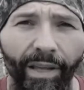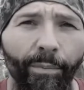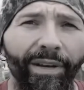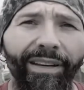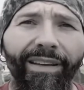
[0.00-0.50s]

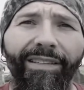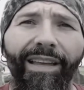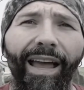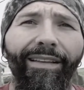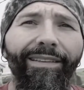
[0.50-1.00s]
but he didn't
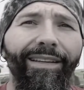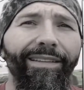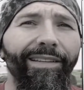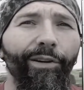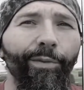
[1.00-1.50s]
exactly
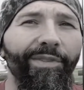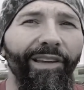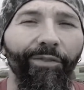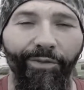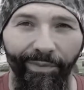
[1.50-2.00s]
endear
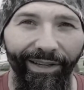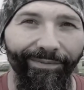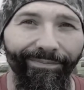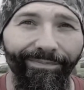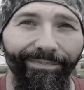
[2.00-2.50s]
himself to me.
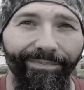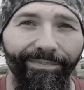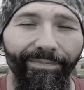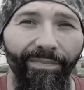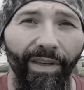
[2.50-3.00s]

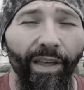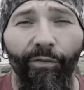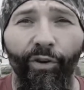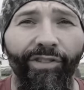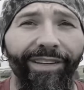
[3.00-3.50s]

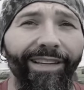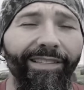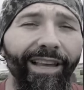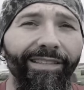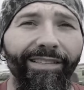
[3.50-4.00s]
First thing he
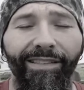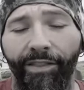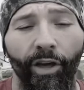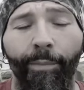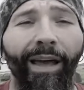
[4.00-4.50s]
says is he
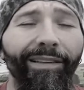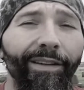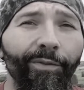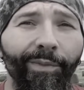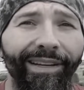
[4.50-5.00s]
thought about
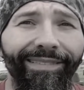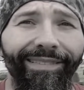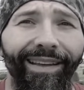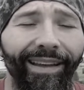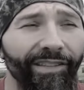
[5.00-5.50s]
leaving me
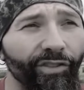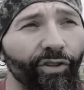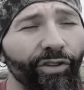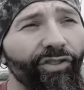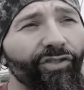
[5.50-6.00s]
because it
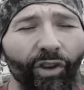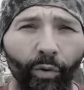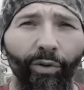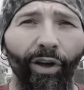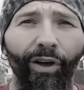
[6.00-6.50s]
took so
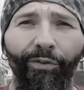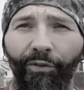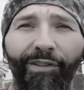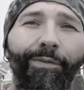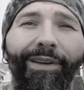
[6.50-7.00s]
long for
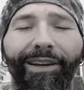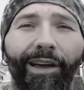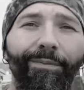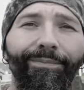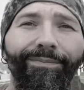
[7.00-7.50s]
us to meet
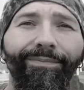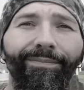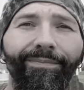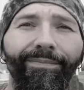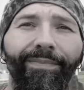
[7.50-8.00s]
up,
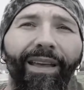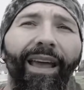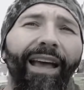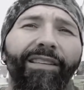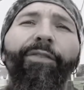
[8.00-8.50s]

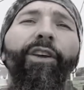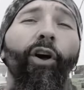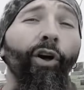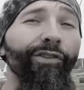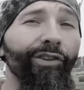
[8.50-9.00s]
as if he
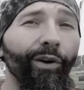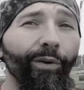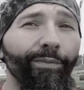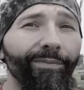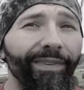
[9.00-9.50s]

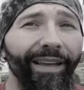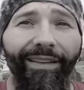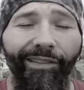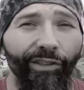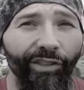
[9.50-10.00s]
also
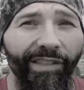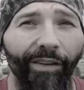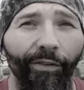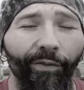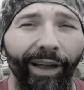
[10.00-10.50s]
didn't just have
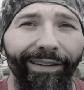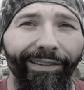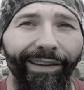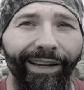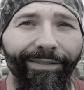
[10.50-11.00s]
a flight
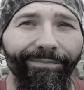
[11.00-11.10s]
delay.